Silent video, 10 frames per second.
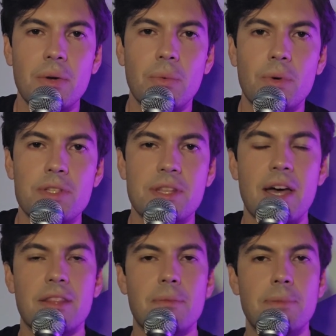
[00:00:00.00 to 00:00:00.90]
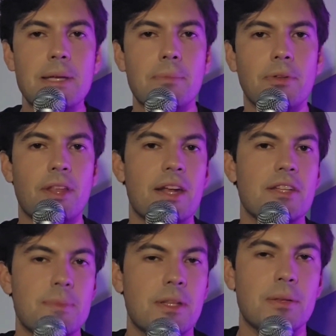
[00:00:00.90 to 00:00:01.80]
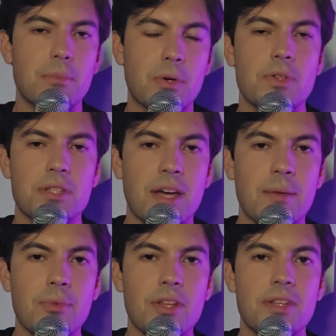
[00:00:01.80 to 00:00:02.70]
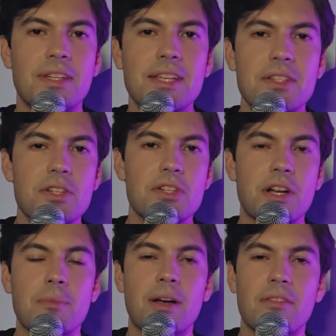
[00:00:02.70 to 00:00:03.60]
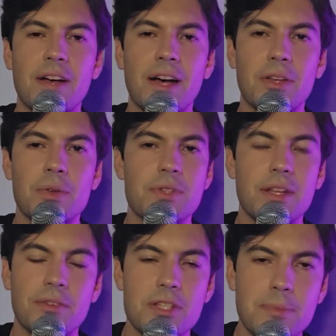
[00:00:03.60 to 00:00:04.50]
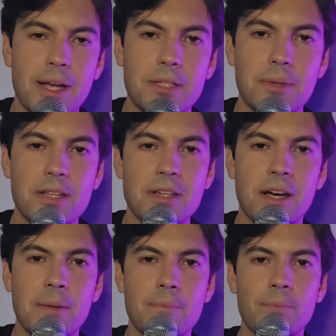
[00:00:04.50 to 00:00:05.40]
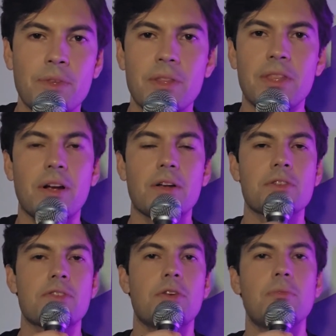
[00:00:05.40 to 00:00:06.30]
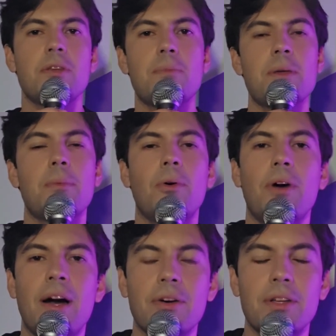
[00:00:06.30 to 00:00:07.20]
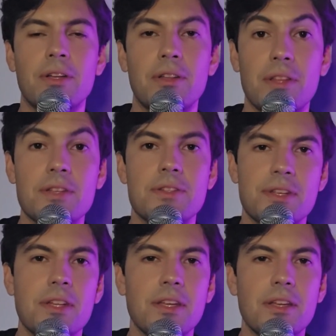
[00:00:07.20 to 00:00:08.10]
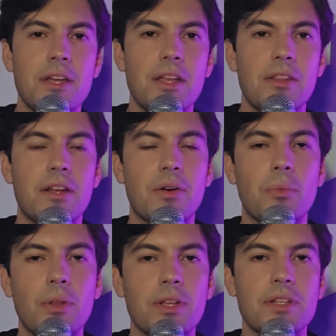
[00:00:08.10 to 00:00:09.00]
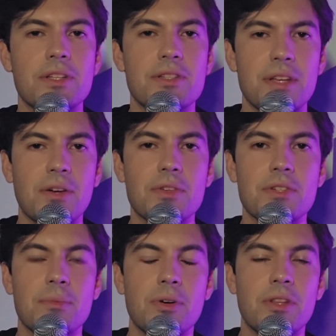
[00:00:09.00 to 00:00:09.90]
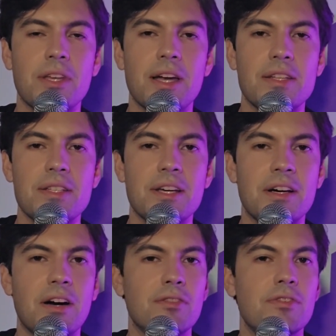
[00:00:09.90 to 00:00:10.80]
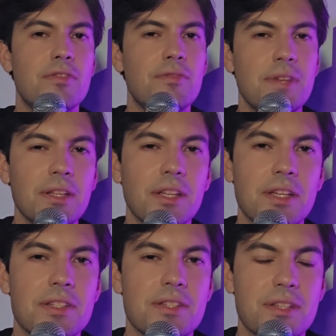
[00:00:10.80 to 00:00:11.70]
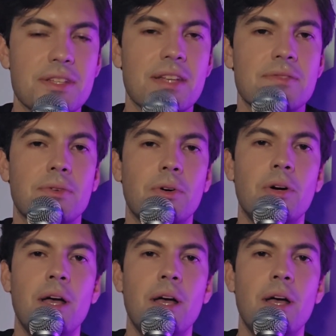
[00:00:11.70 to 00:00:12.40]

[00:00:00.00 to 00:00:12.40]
was that the people that I spend the most time with need to share my values and respect my time. There are so many people out in this city that are willing to sell someone the idea of feeling successful,